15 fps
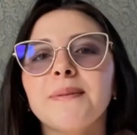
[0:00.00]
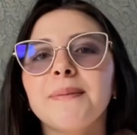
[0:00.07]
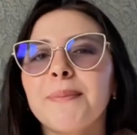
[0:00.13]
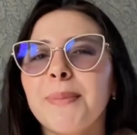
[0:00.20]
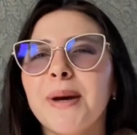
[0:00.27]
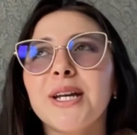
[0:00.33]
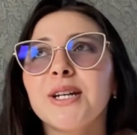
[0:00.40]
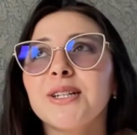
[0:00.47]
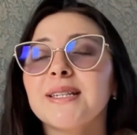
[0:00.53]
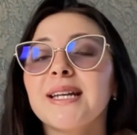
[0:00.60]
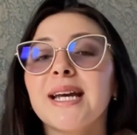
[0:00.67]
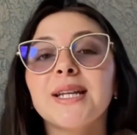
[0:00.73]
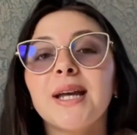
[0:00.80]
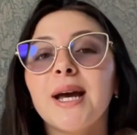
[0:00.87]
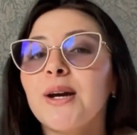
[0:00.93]
because
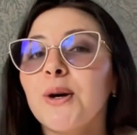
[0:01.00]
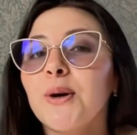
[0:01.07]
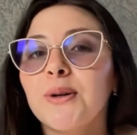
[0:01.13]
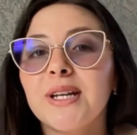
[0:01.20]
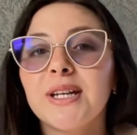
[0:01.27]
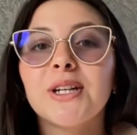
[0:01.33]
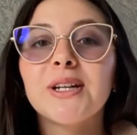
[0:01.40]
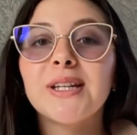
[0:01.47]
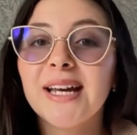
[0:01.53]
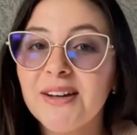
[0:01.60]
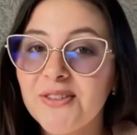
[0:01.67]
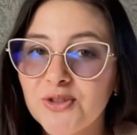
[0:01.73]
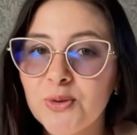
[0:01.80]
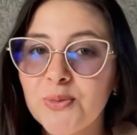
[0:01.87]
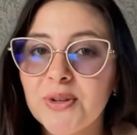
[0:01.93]
they not only
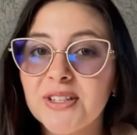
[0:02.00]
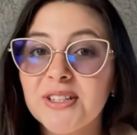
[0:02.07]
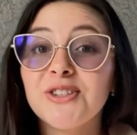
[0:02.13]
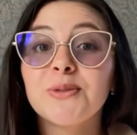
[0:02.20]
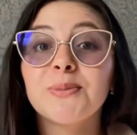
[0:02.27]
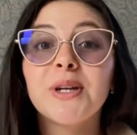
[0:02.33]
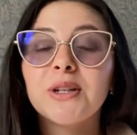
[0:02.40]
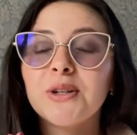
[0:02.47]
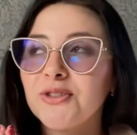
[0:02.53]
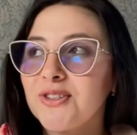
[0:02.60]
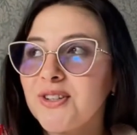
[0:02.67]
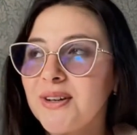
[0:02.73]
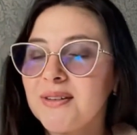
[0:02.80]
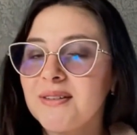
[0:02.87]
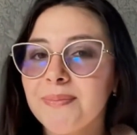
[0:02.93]
connect you with a
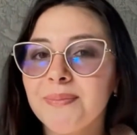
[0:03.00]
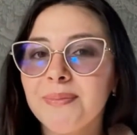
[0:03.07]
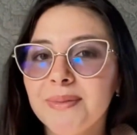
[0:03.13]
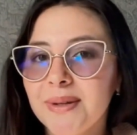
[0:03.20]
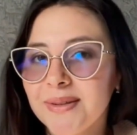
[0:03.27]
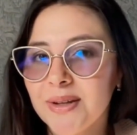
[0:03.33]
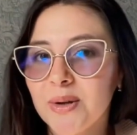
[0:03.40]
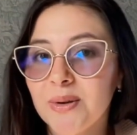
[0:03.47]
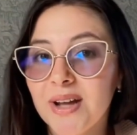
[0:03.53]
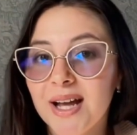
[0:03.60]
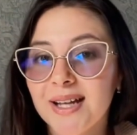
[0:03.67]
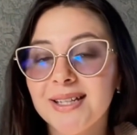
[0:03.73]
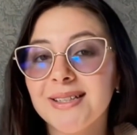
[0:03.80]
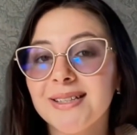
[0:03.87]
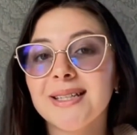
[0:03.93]
sponsor in the
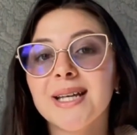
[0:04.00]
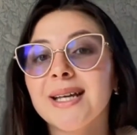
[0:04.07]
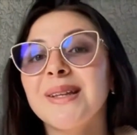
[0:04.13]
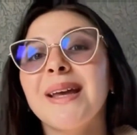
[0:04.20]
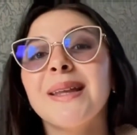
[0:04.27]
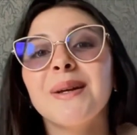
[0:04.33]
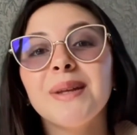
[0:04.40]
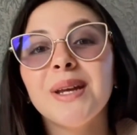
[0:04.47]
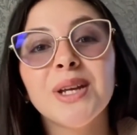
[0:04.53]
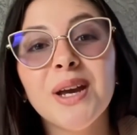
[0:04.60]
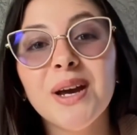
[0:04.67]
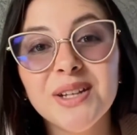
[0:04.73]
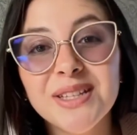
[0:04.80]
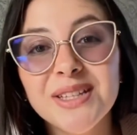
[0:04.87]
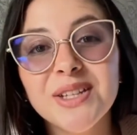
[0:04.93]
United States, but they
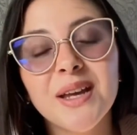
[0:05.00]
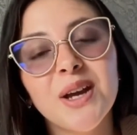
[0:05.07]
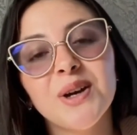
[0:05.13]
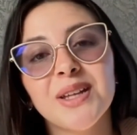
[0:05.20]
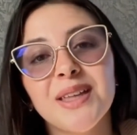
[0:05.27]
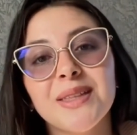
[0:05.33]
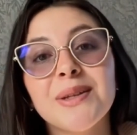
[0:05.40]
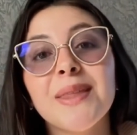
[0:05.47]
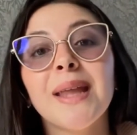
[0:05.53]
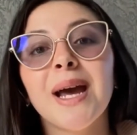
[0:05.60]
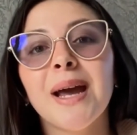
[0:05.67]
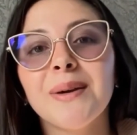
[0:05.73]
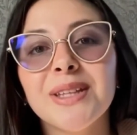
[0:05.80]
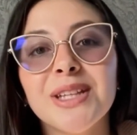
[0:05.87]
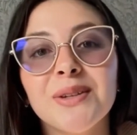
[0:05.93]
also help you
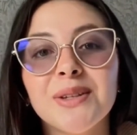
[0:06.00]
manage